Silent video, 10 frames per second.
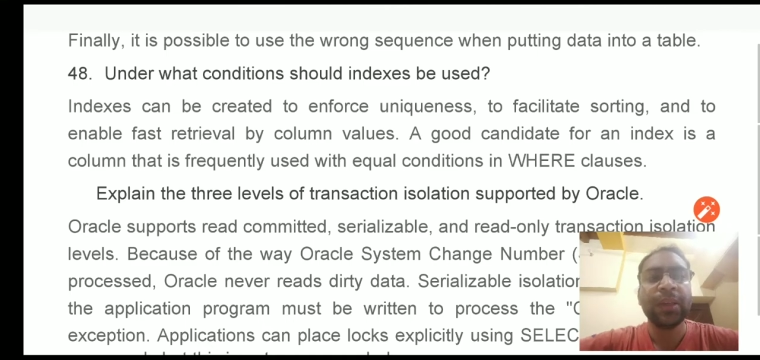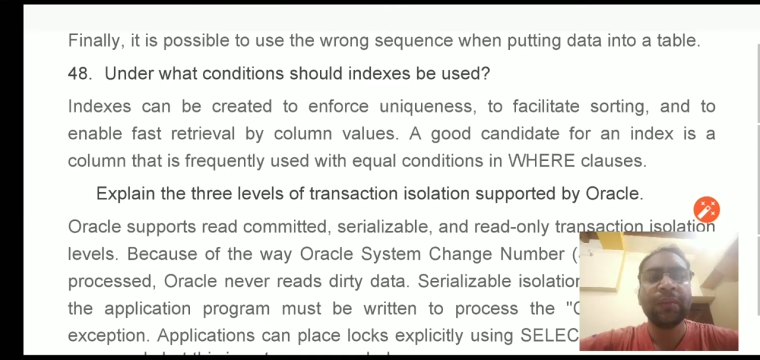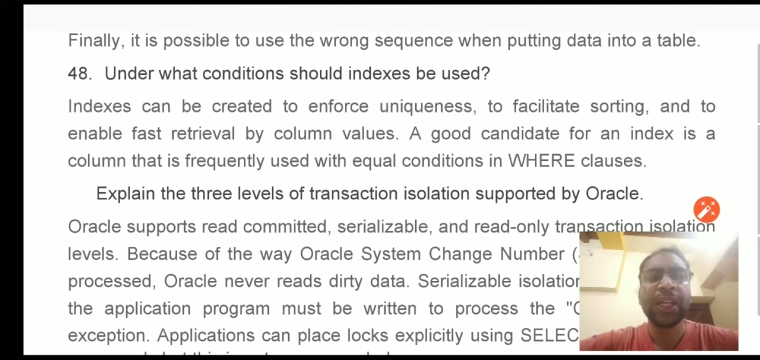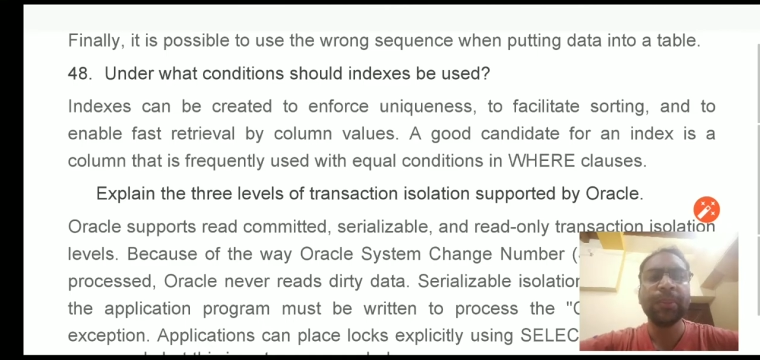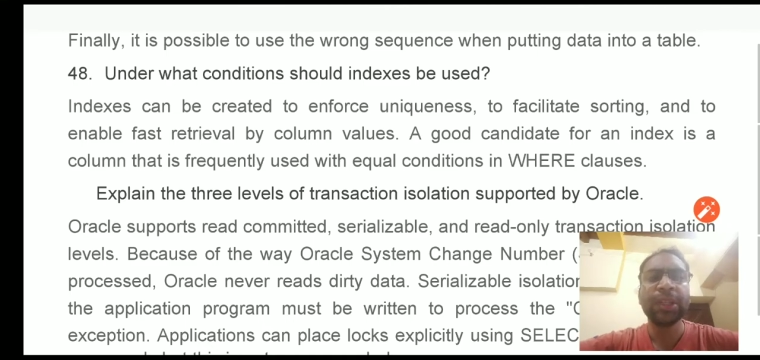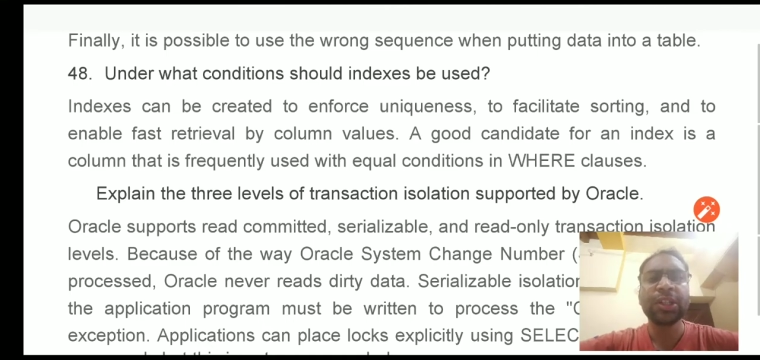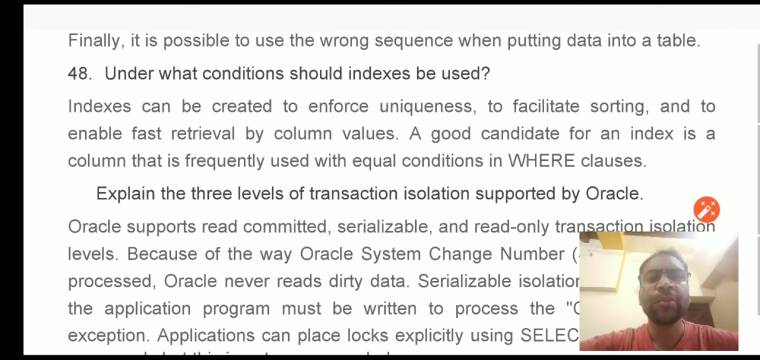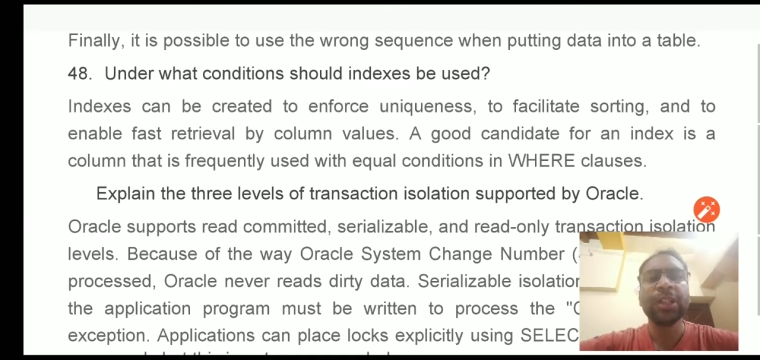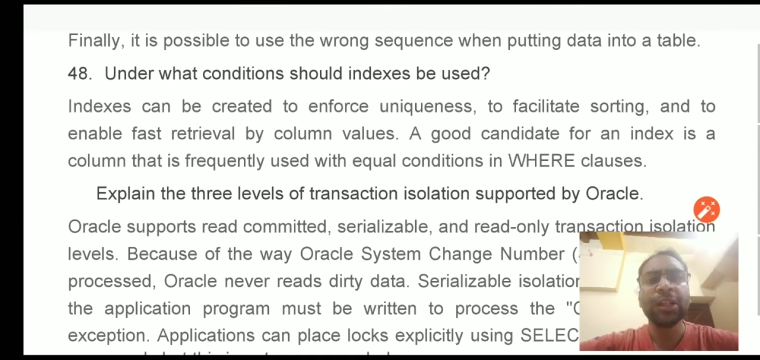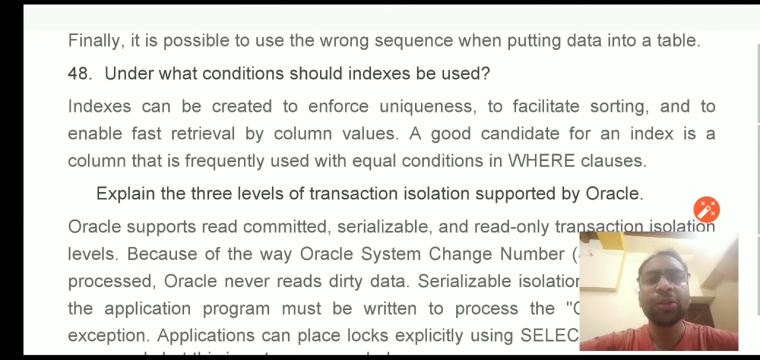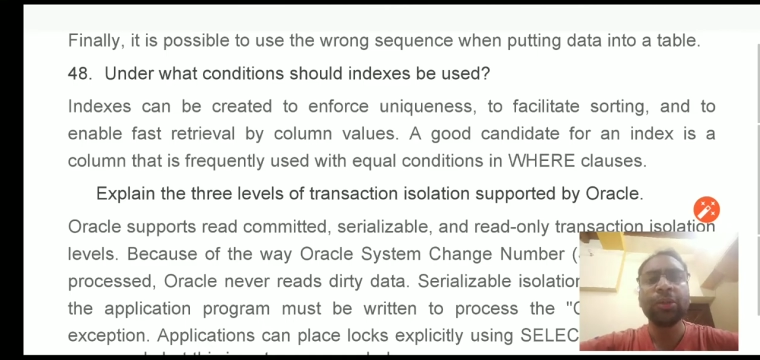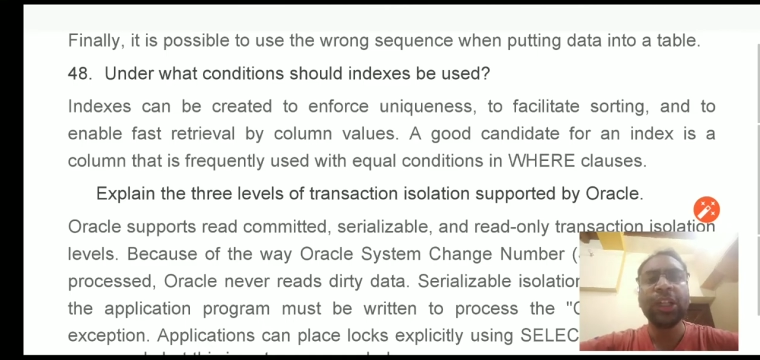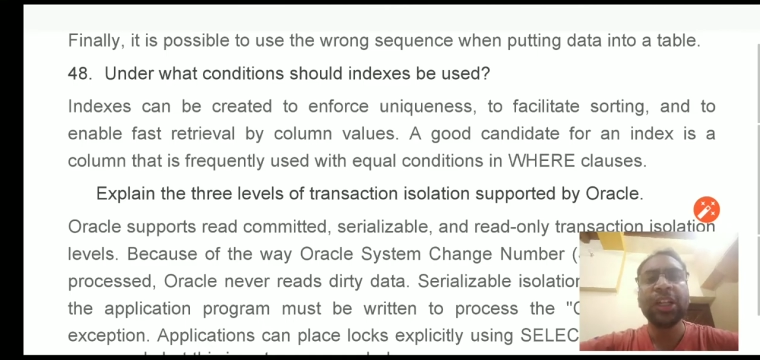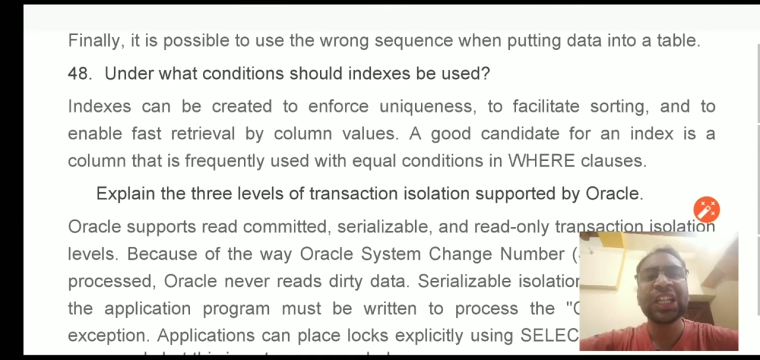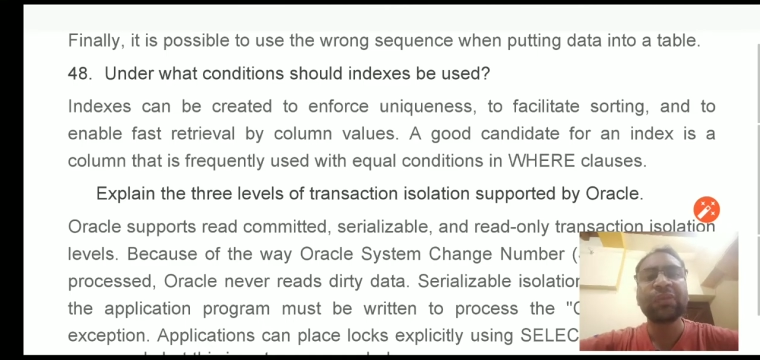Very much similar to the
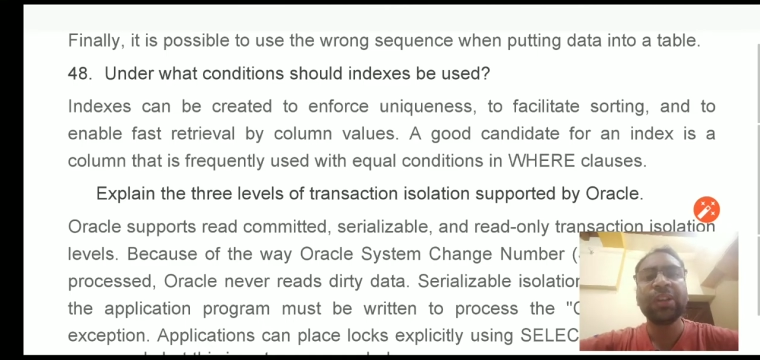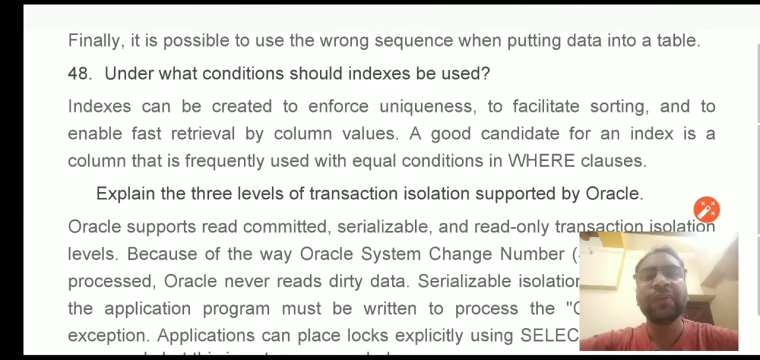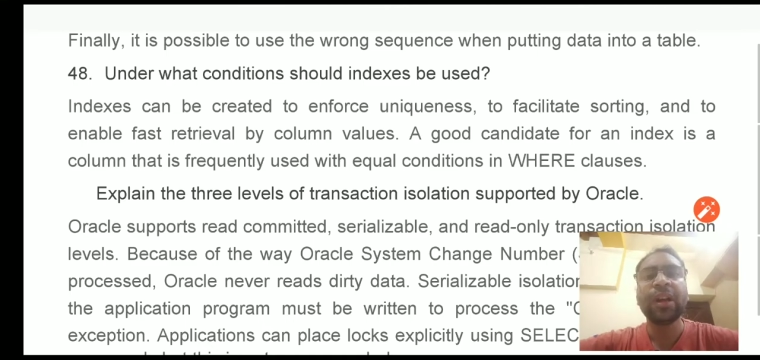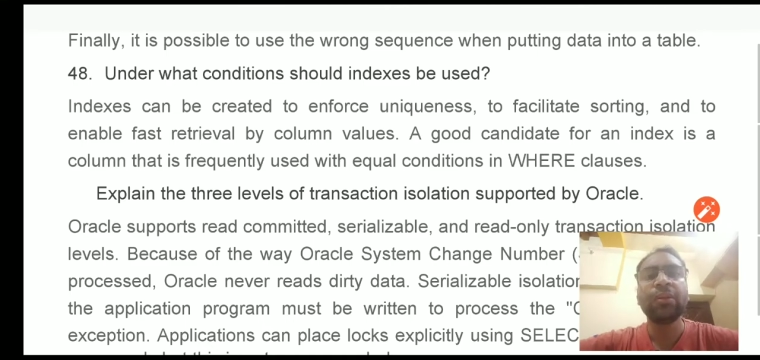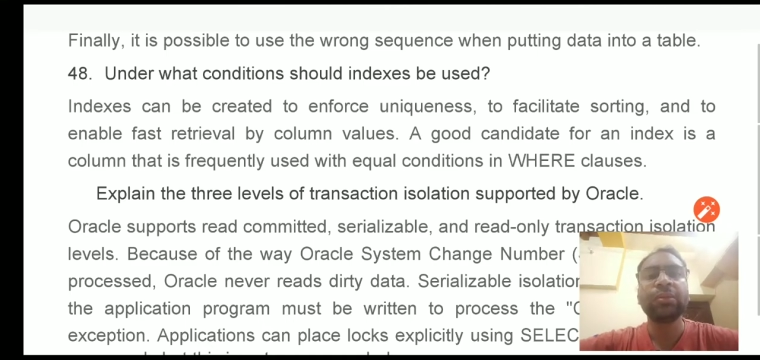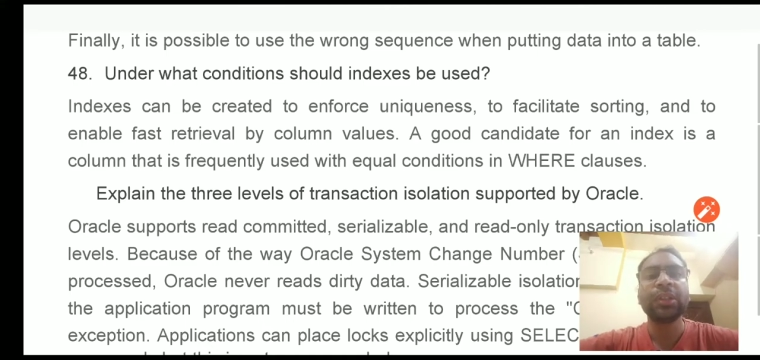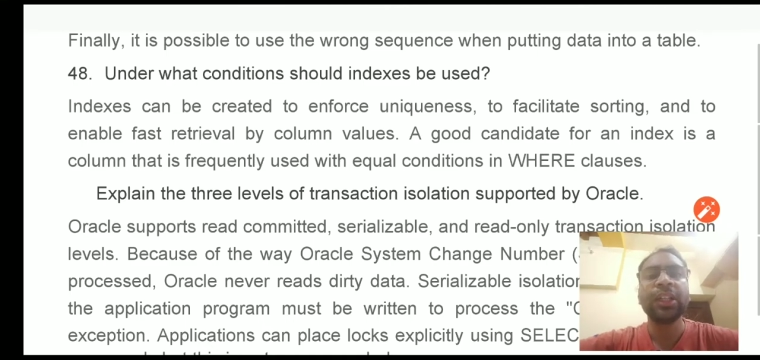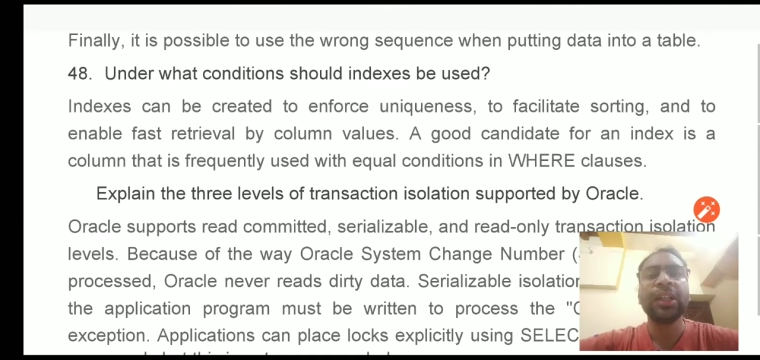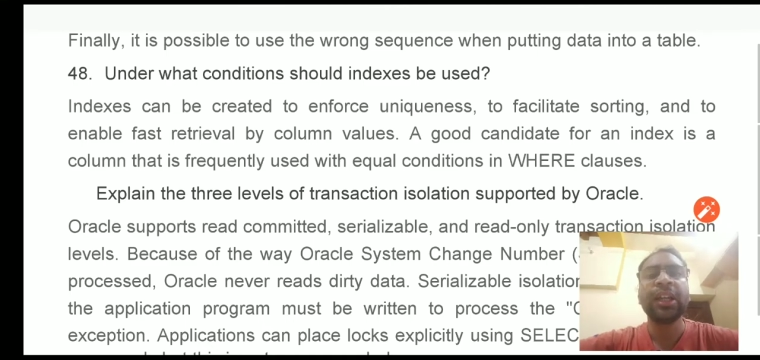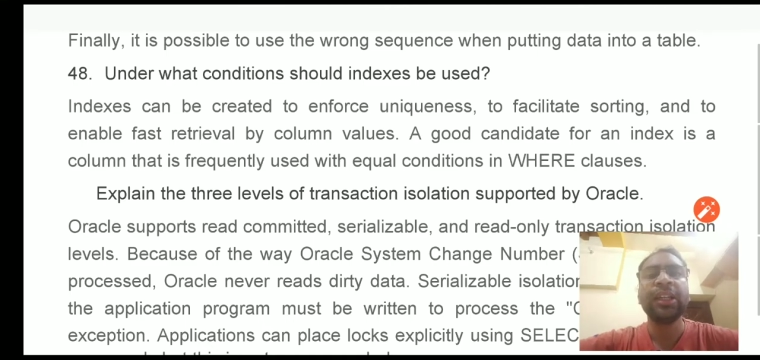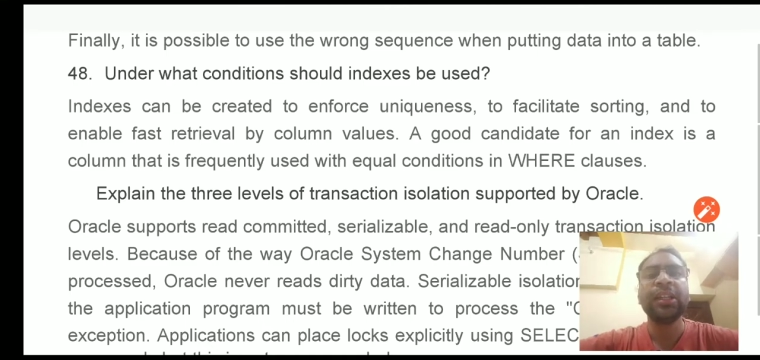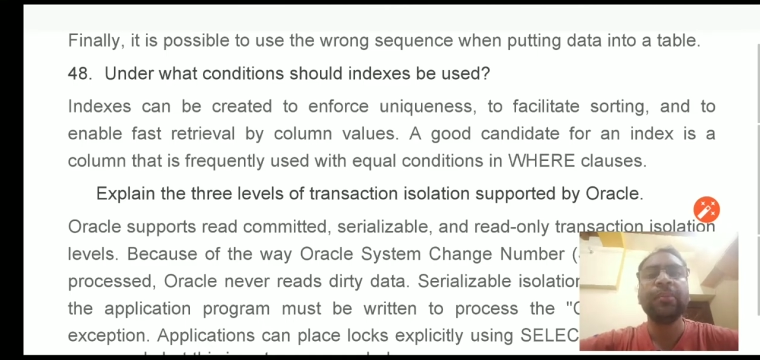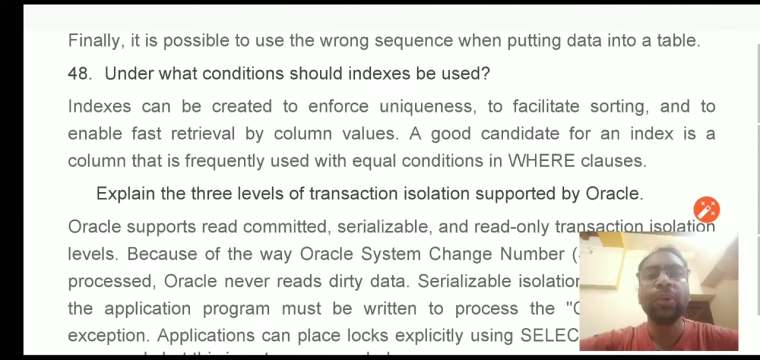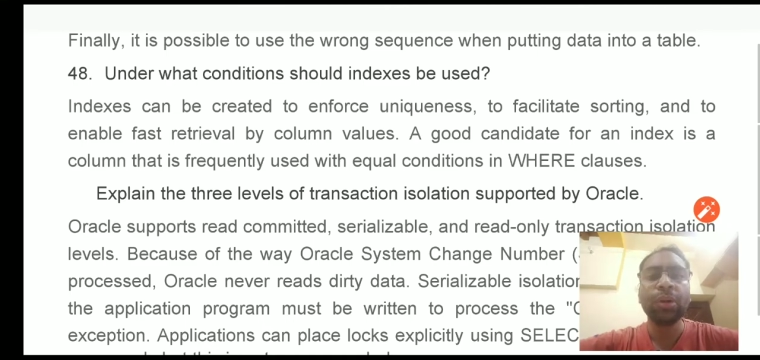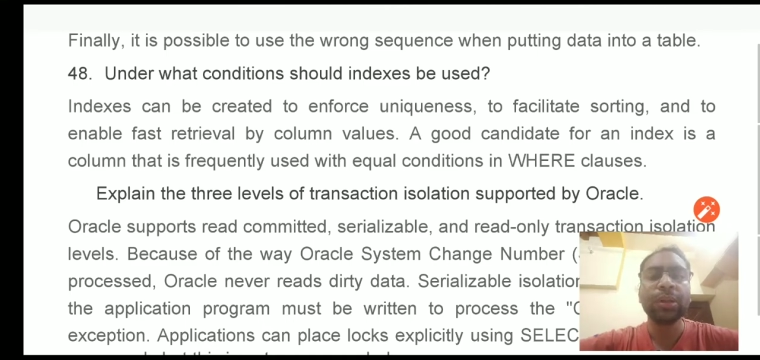index we found in any
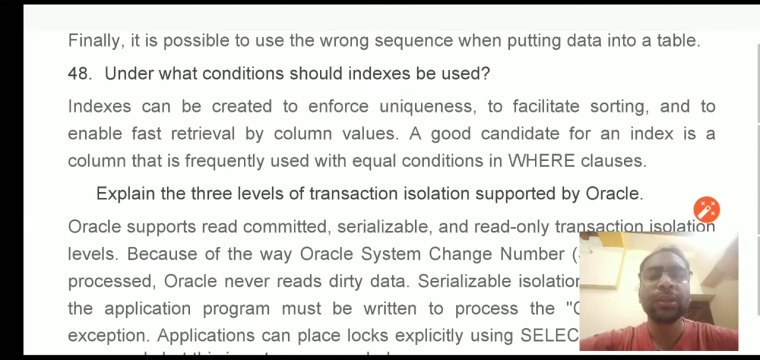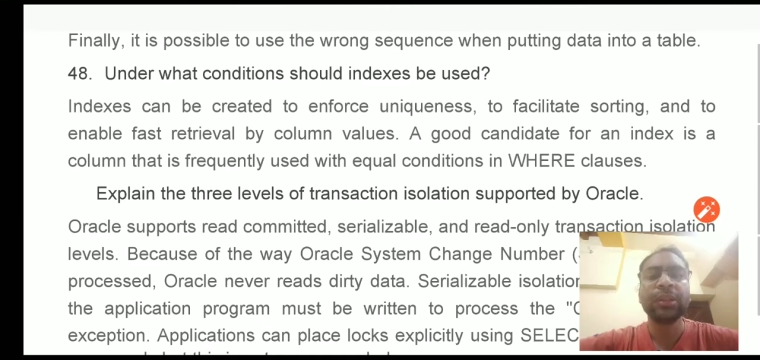book